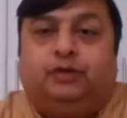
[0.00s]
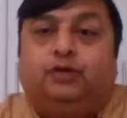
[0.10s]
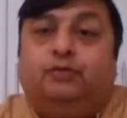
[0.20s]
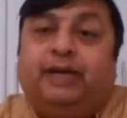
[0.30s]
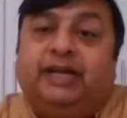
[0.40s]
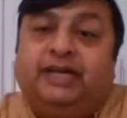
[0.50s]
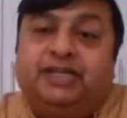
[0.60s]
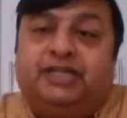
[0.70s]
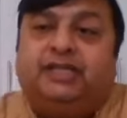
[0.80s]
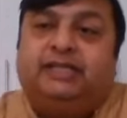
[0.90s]
Through
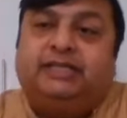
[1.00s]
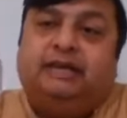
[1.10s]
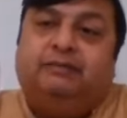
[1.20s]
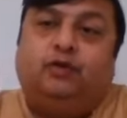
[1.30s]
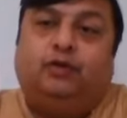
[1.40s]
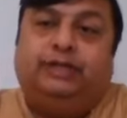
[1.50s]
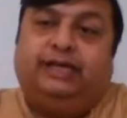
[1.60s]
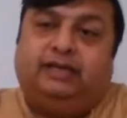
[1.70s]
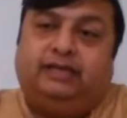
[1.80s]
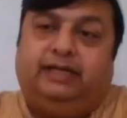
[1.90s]
meditation, it can go
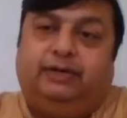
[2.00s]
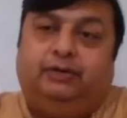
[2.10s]
there.